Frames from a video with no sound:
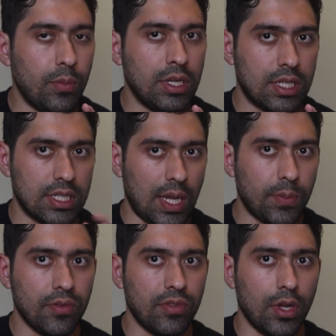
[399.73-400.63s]
being
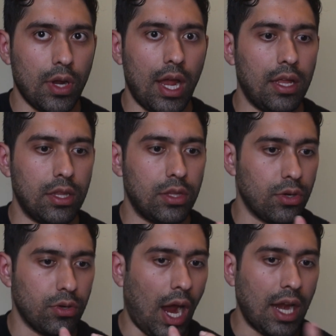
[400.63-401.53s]
deceptive there, and
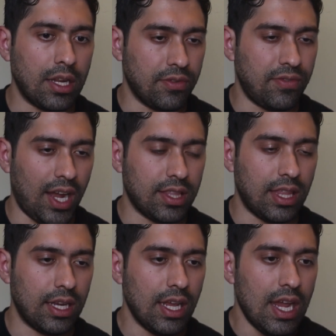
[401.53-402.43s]
they're hiding the fact
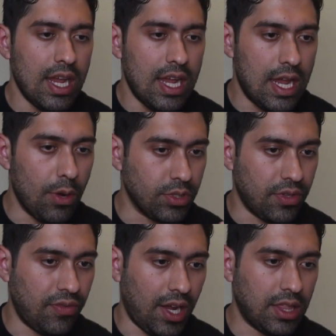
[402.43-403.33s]
that it was
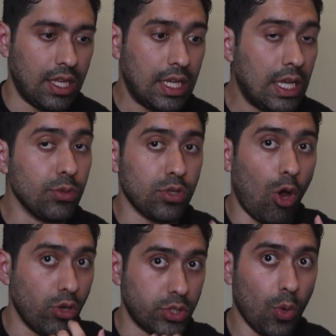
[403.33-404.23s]
the fact that he was
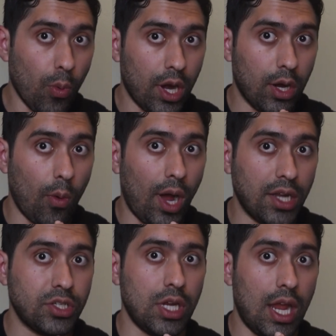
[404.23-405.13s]
also wearing a
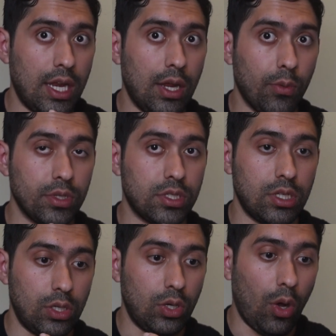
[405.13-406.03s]
watch and it
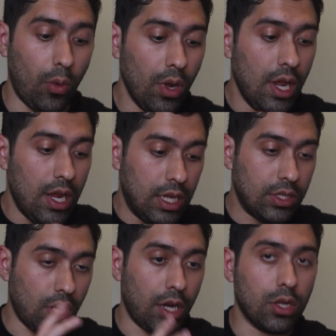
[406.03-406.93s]
was, you know, he
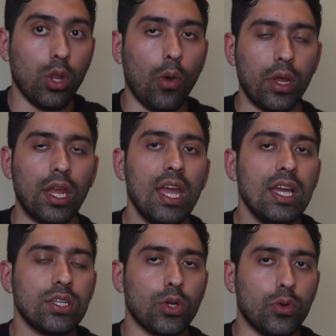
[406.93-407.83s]
saw it glowing.
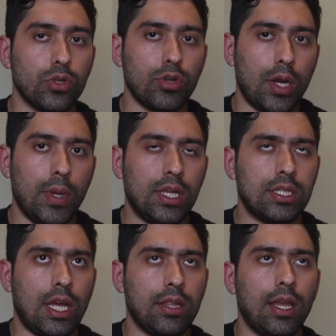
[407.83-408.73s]
So they're trying to make it
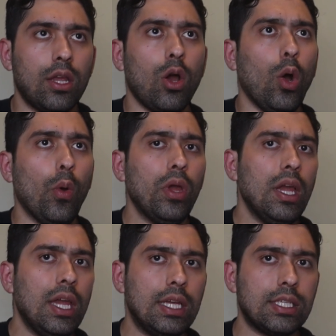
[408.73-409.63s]
sound like, oh,
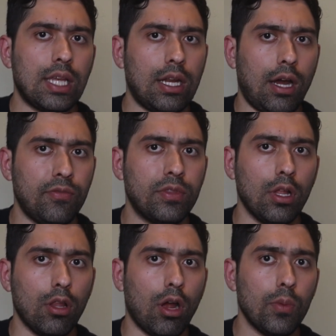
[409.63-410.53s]
he set off
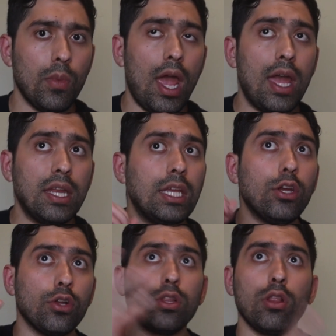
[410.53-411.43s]
the alarm and he
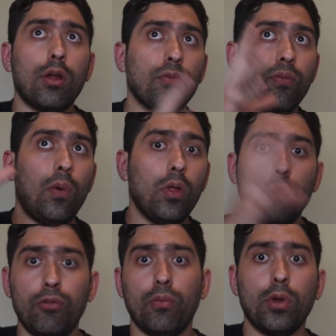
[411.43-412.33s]
heard the alarm from all the
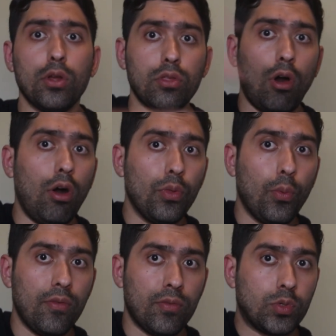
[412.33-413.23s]
way from Earth, all the
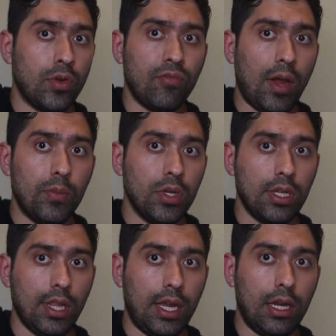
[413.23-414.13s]
way from 25
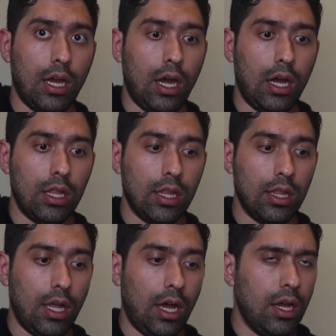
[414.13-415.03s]
million light,
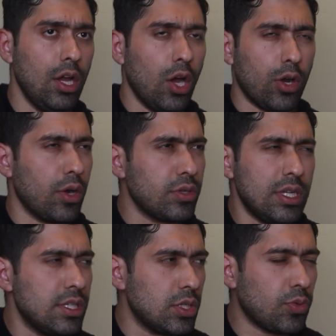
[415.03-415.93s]
or
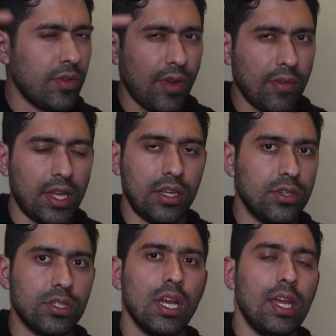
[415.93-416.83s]
did he say 25 light
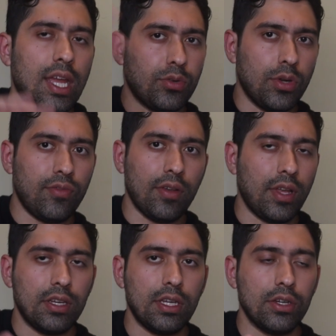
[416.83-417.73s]
years? Yeah, 25
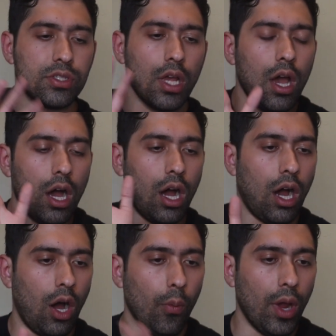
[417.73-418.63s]
light years
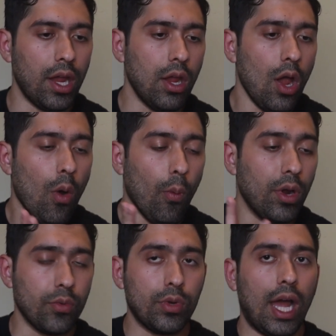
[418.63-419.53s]
away.
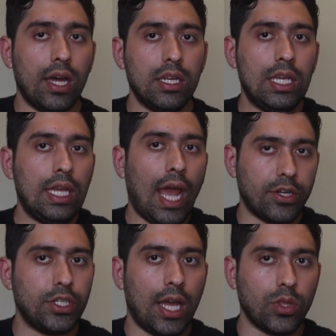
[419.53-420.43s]
When in reality, he
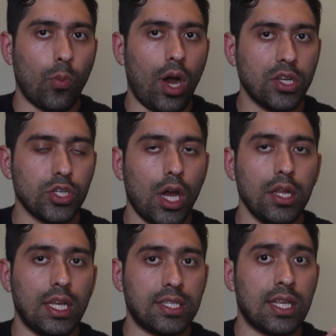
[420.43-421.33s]
actually had the watch
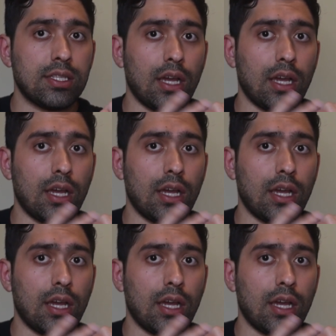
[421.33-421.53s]
on that sends